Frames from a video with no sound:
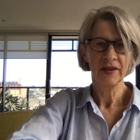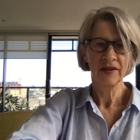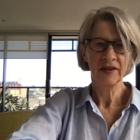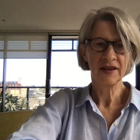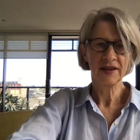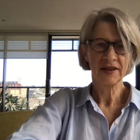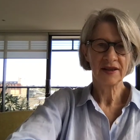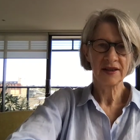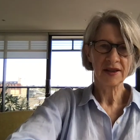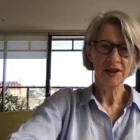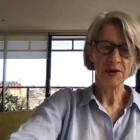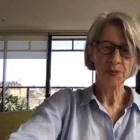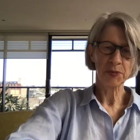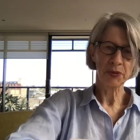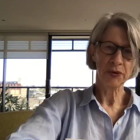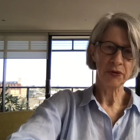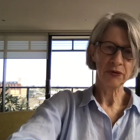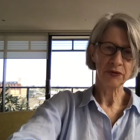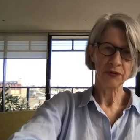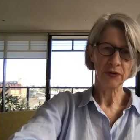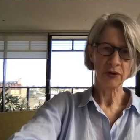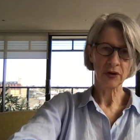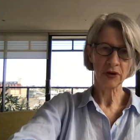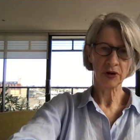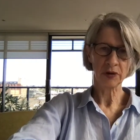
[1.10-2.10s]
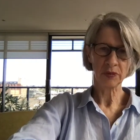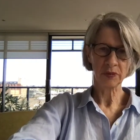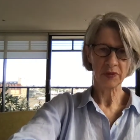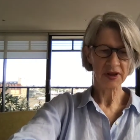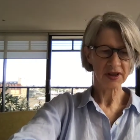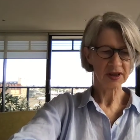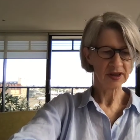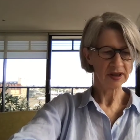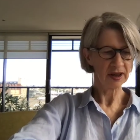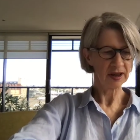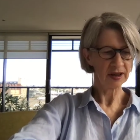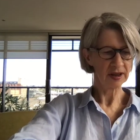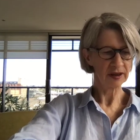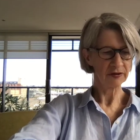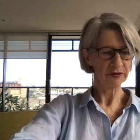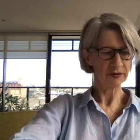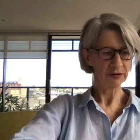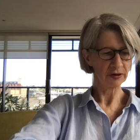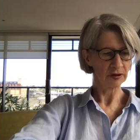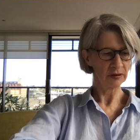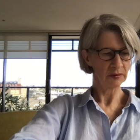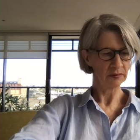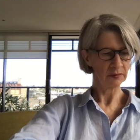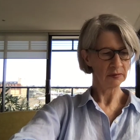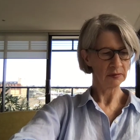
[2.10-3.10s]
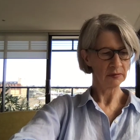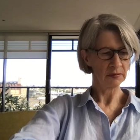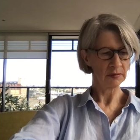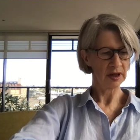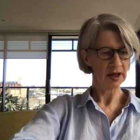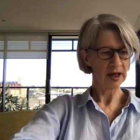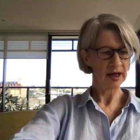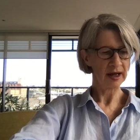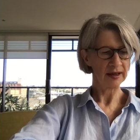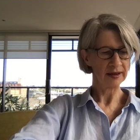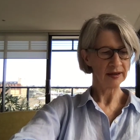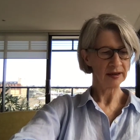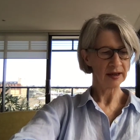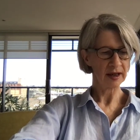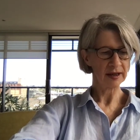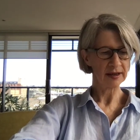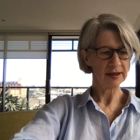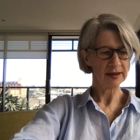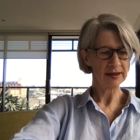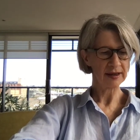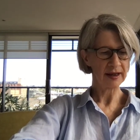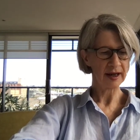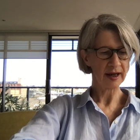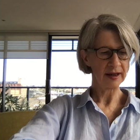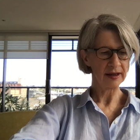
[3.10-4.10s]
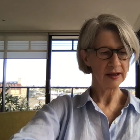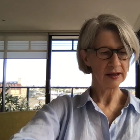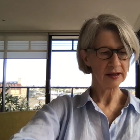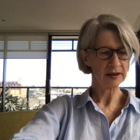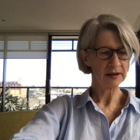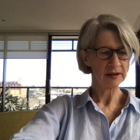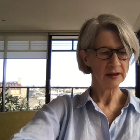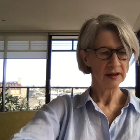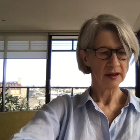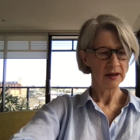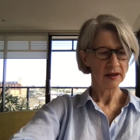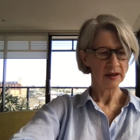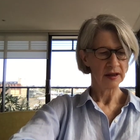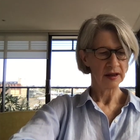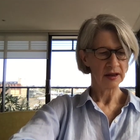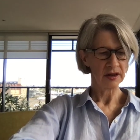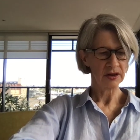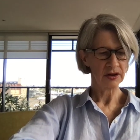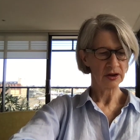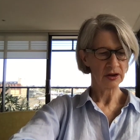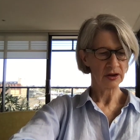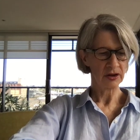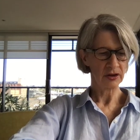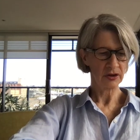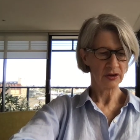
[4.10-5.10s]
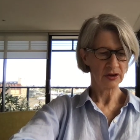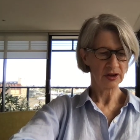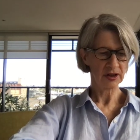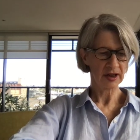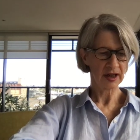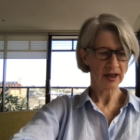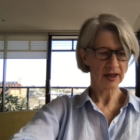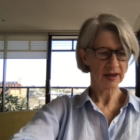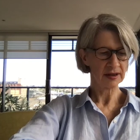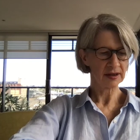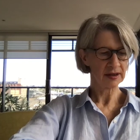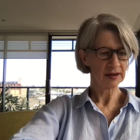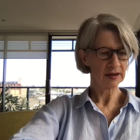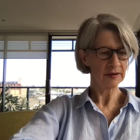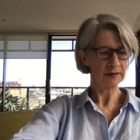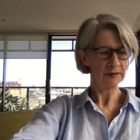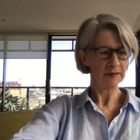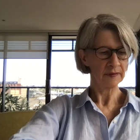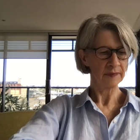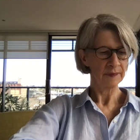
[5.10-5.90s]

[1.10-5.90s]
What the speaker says: This is Prufrock and we're starting from line 98. It's a new stanza.